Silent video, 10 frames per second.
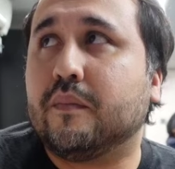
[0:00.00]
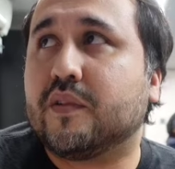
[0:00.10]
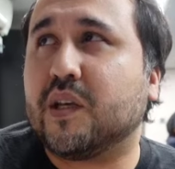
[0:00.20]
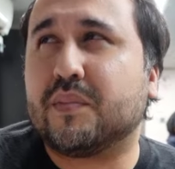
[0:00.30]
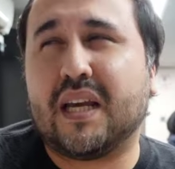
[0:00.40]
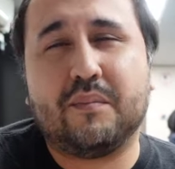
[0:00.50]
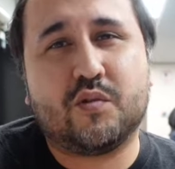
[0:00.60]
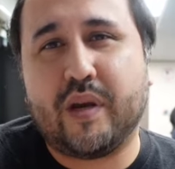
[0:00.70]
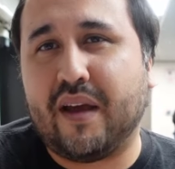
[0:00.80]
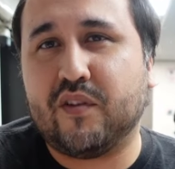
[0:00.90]
sometimes
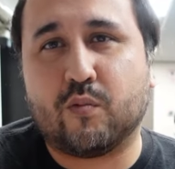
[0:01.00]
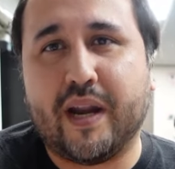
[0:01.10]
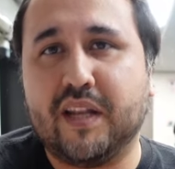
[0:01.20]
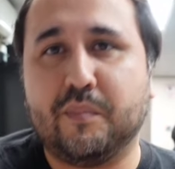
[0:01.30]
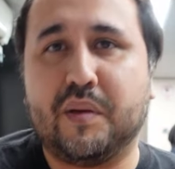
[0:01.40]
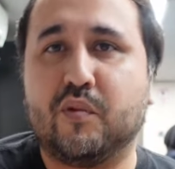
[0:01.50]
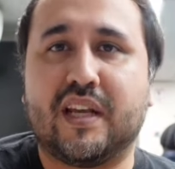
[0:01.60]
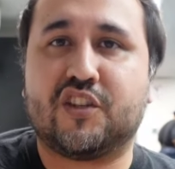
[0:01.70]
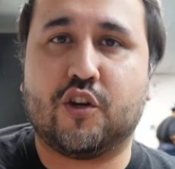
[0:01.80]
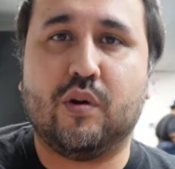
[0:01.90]
we have the random people
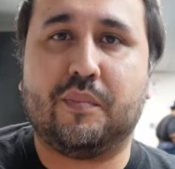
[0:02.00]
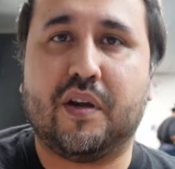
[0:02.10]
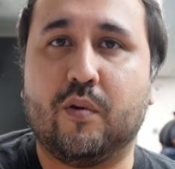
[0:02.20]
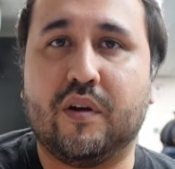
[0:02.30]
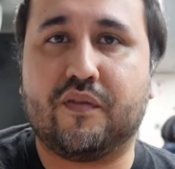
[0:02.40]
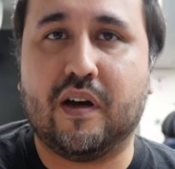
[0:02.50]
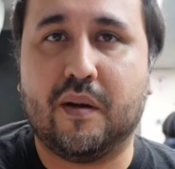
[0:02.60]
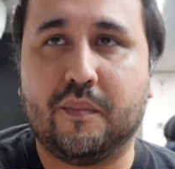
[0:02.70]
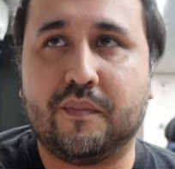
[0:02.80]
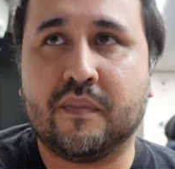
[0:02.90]
that show up here with, um,
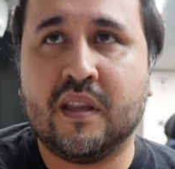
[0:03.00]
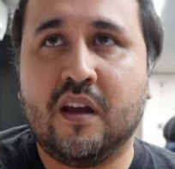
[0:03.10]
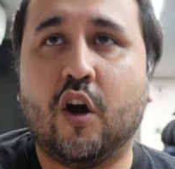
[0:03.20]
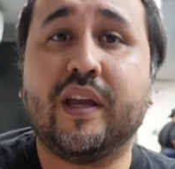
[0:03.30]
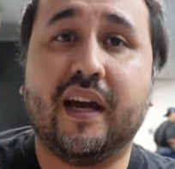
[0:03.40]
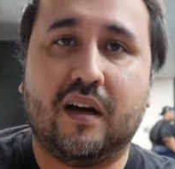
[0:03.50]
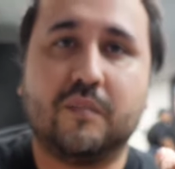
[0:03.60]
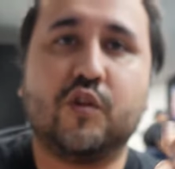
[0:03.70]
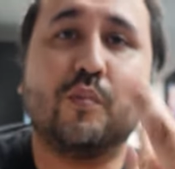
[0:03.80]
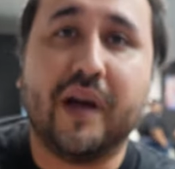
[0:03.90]
oh yeah,
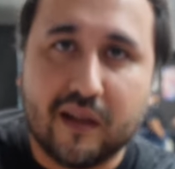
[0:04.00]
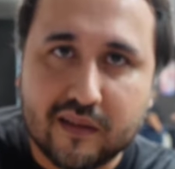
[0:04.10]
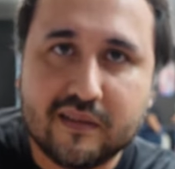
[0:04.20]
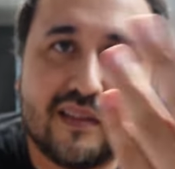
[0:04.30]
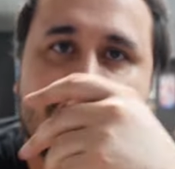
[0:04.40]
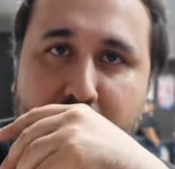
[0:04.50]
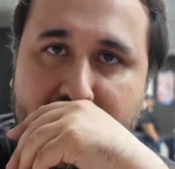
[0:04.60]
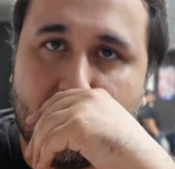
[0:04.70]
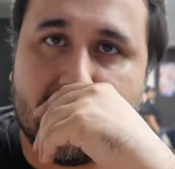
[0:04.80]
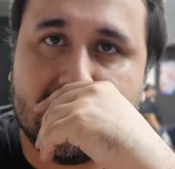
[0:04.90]
um, Yubel is a big
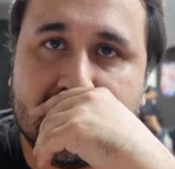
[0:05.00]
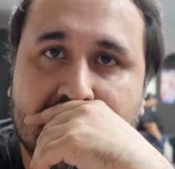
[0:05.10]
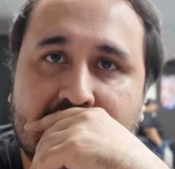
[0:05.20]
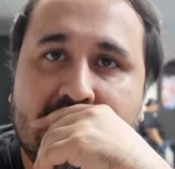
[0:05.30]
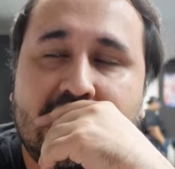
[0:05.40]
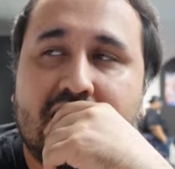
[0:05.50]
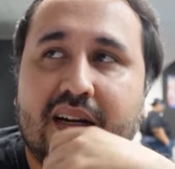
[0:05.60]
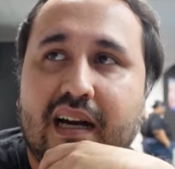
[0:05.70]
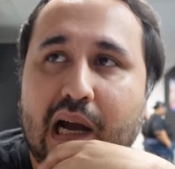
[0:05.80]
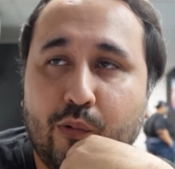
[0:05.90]
Yubel one. Yubel is the probably
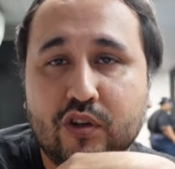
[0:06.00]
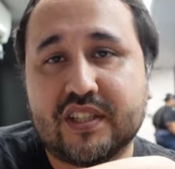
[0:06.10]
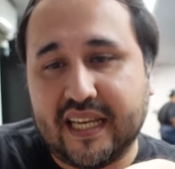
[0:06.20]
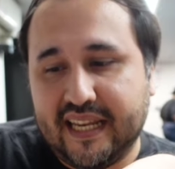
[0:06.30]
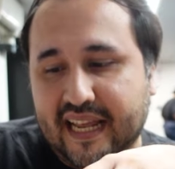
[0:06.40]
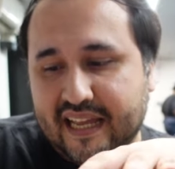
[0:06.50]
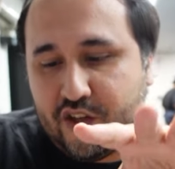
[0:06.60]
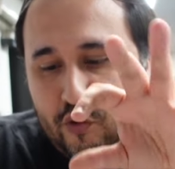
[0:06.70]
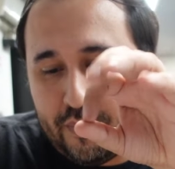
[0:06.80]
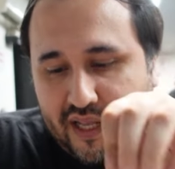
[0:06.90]
the I will say that
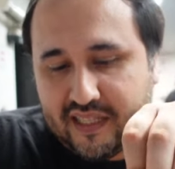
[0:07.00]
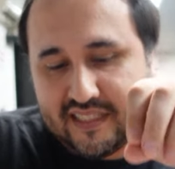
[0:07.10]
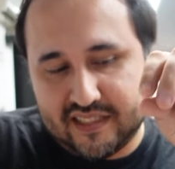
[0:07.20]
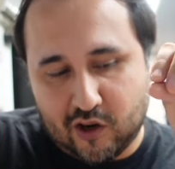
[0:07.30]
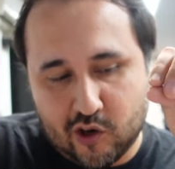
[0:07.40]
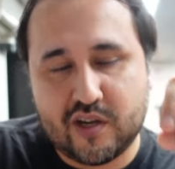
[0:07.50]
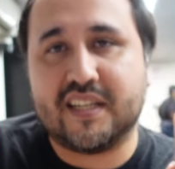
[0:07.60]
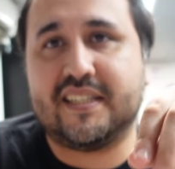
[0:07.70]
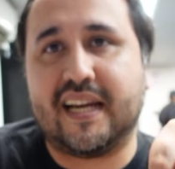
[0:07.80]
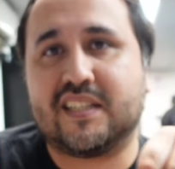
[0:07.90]
Yubel is the
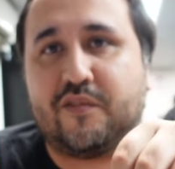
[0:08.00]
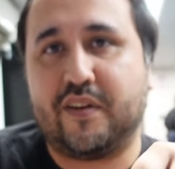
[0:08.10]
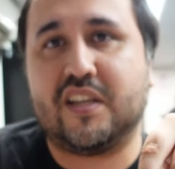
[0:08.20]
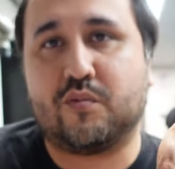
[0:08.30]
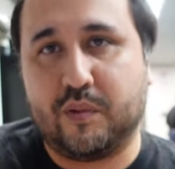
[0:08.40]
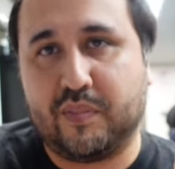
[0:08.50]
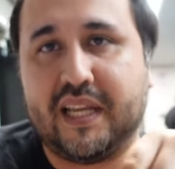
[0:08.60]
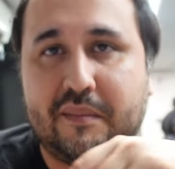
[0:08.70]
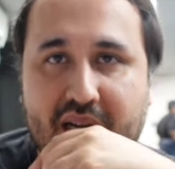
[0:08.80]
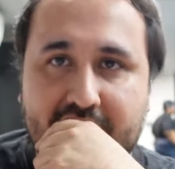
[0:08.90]
hardest deck to face with
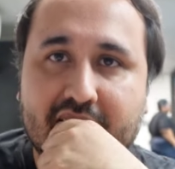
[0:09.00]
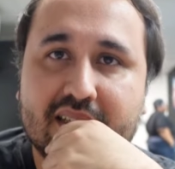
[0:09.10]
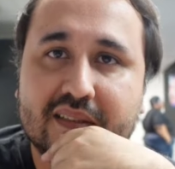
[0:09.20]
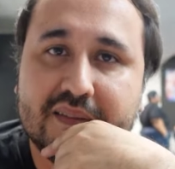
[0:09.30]
playing my deck.